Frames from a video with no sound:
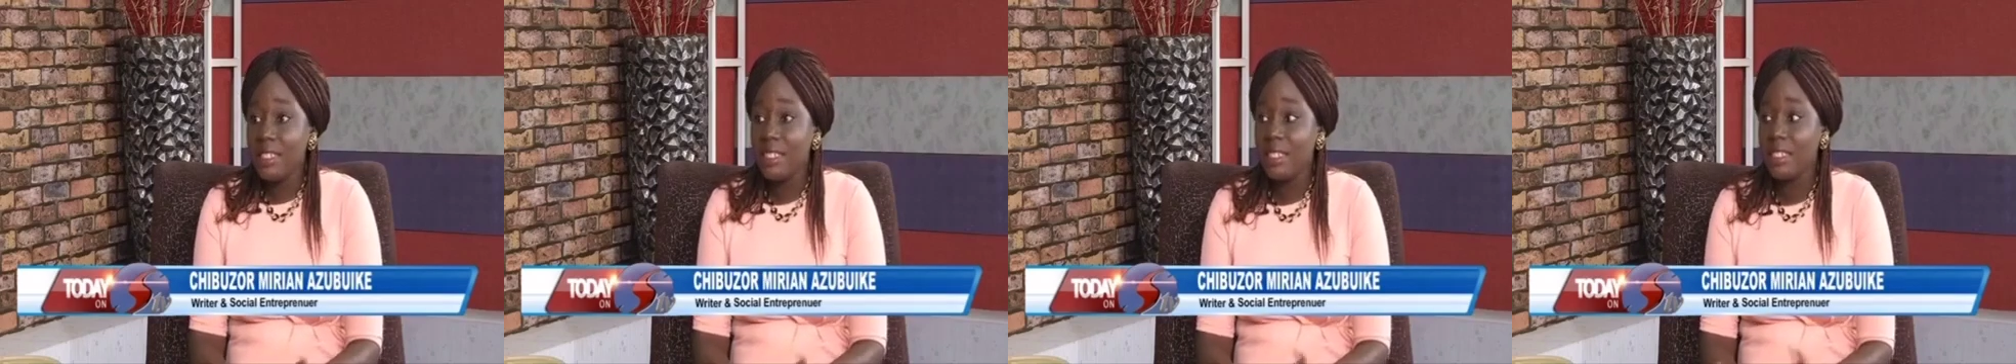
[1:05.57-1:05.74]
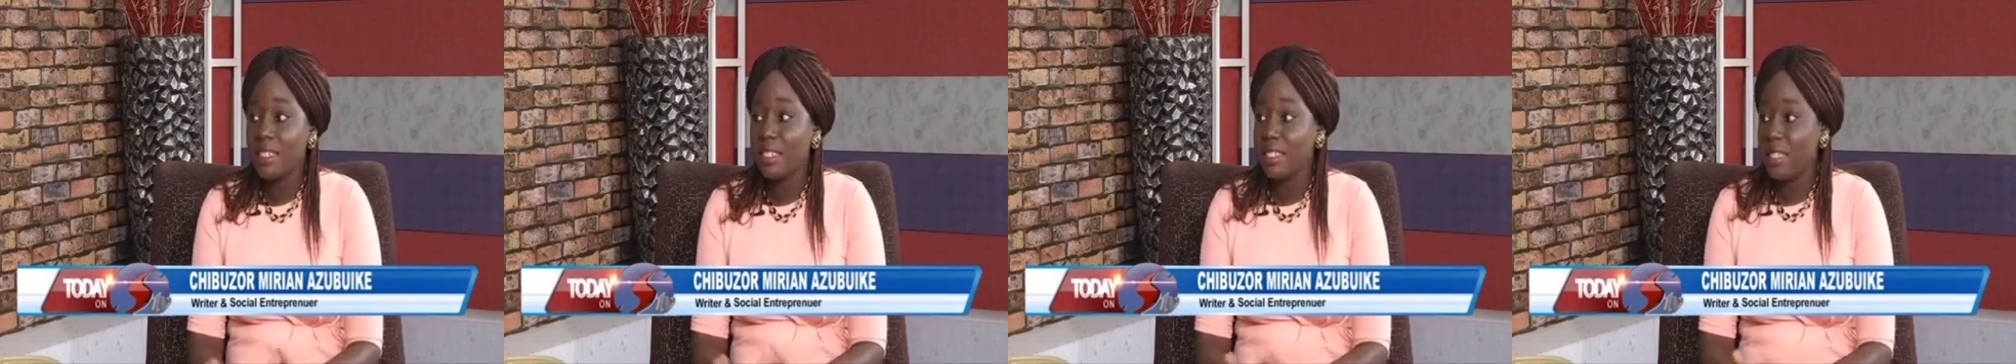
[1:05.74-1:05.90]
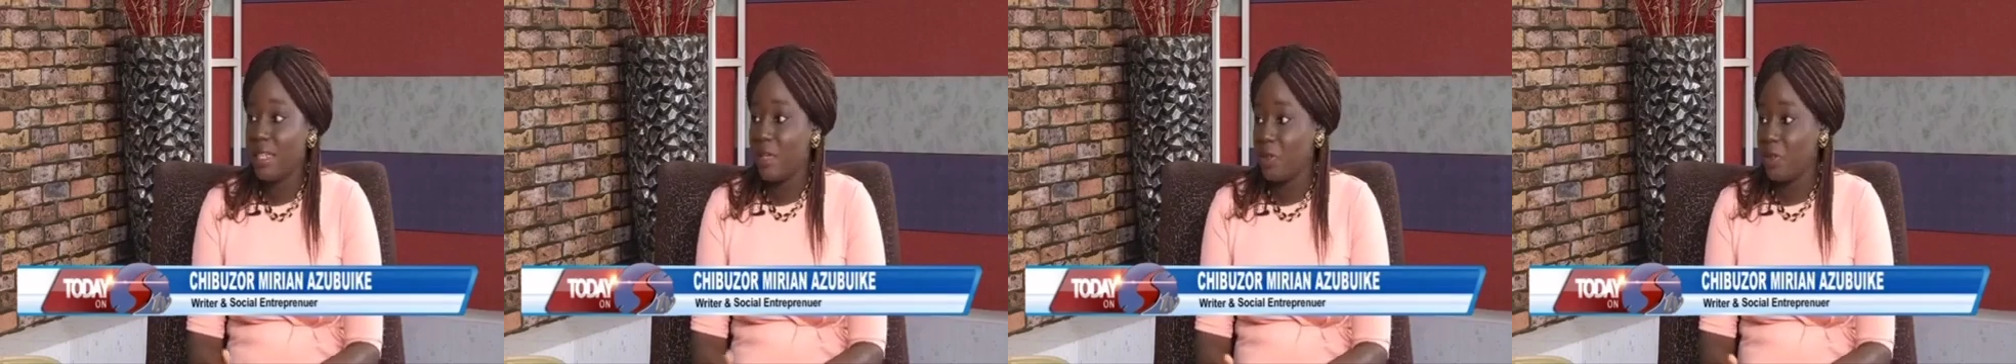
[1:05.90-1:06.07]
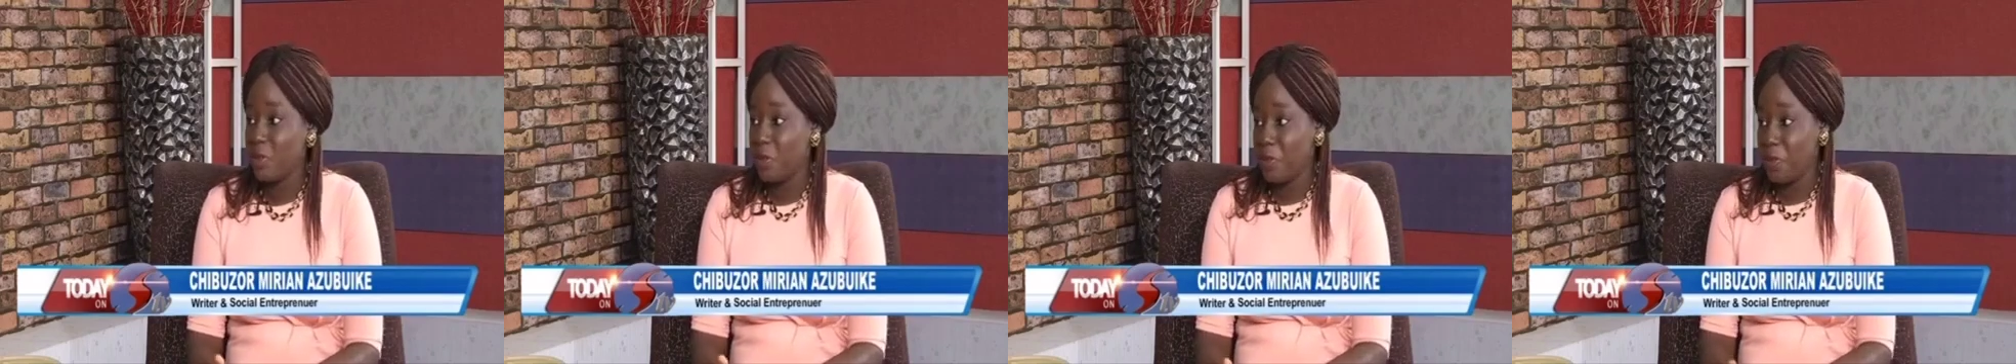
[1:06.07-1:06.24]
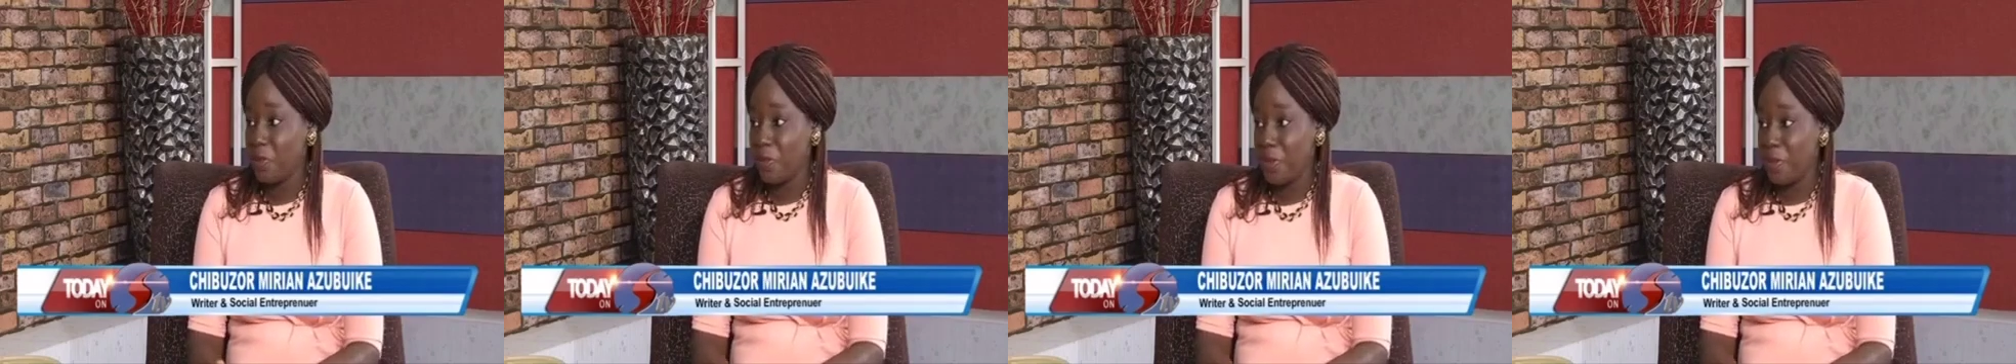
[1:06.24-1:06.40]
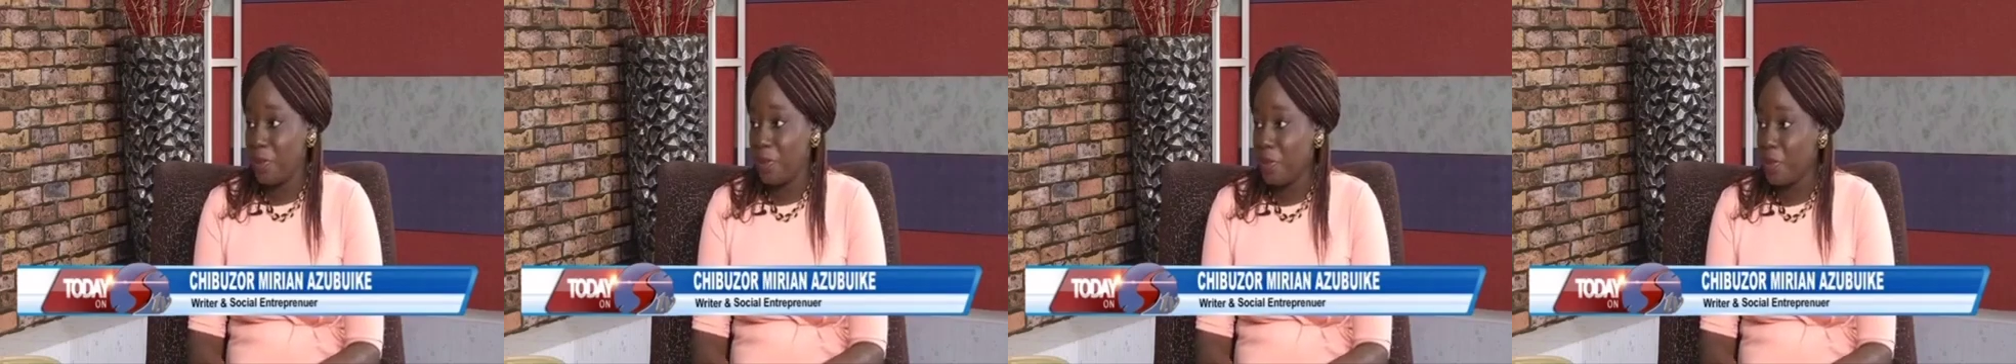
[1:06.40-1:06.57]
6,000
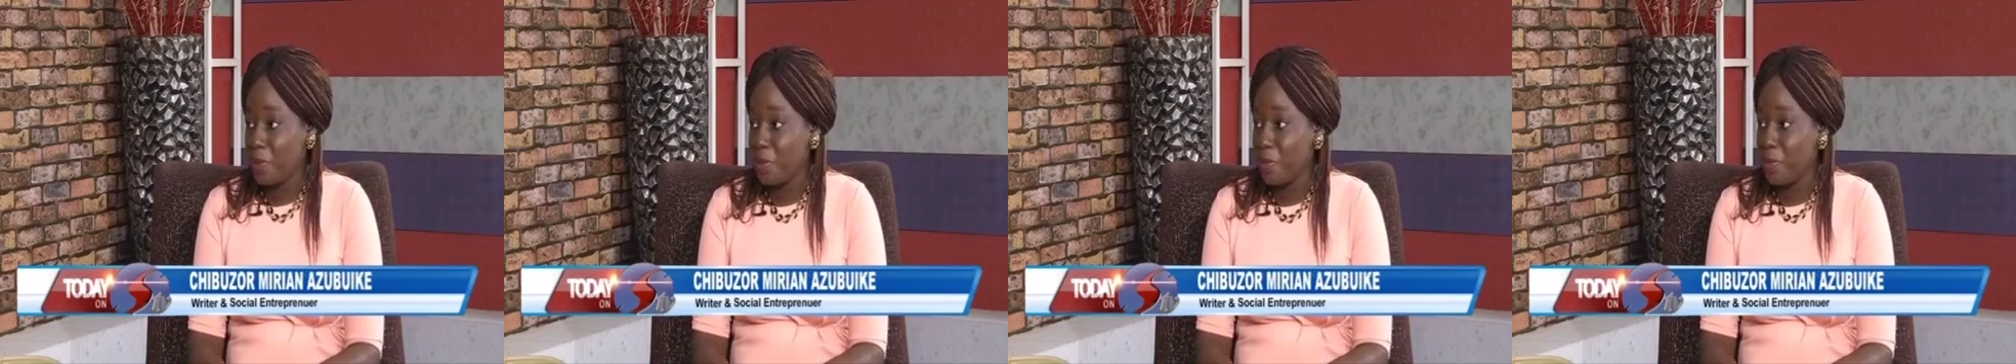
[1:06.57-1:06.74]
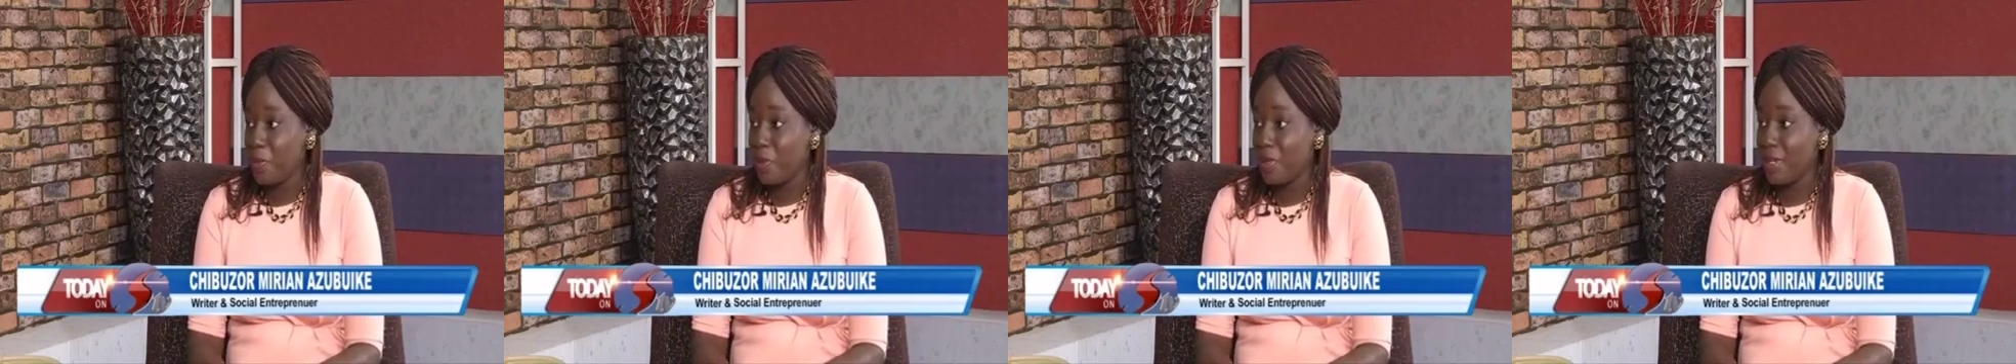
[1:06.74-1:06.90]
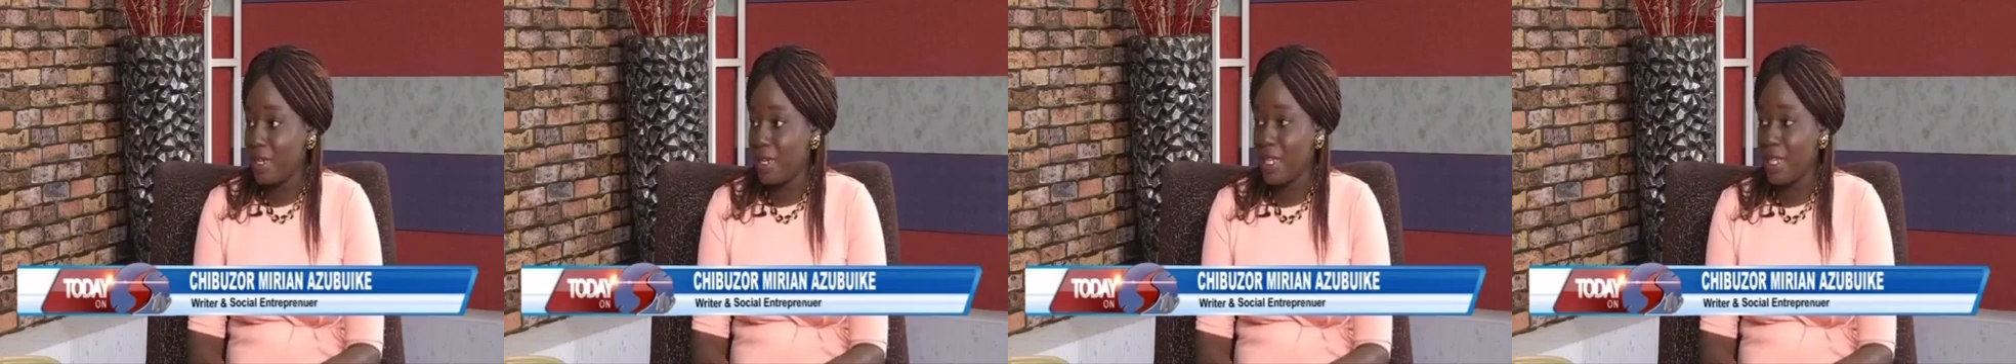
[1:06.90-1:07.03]
people